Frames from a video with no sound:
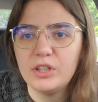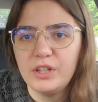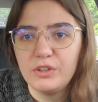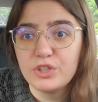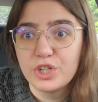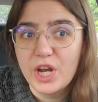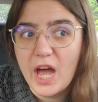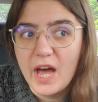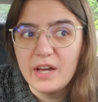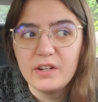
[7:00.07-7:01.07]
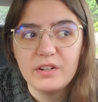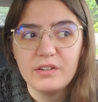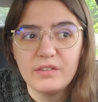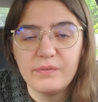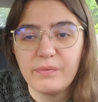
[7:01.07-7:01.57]
little chat.
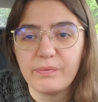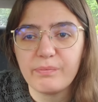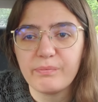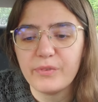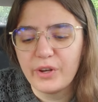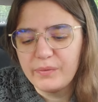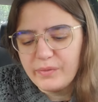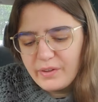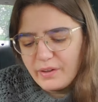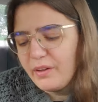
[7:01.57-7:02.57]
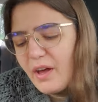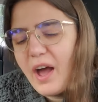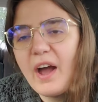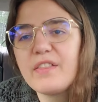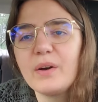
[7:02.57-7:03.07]
Sorry.
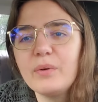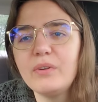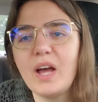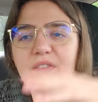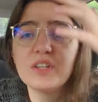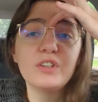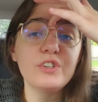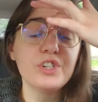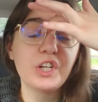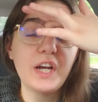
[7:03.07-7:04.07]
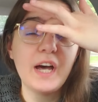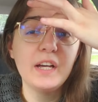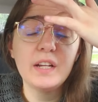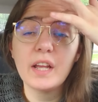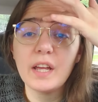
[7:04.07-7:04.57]
I thought we would have a little chat
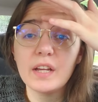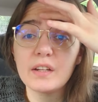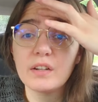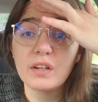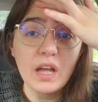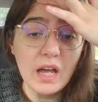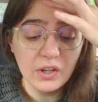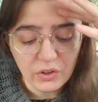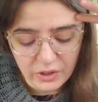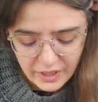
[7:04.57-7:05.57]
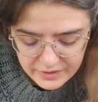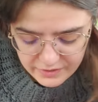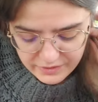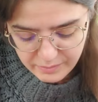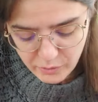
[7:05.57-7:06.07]
and I could
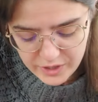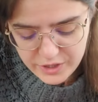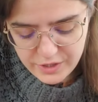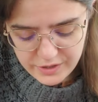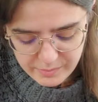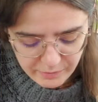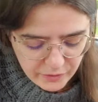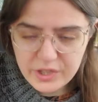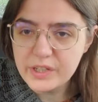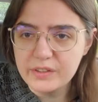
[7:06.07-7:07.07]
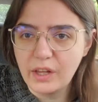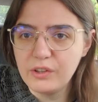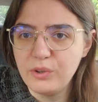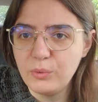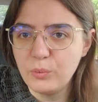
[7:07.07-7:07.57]
answer some questions. But first I'll tell
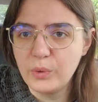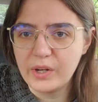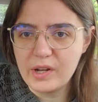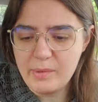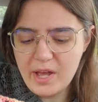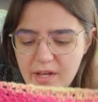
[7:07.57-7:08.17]
you where I'm at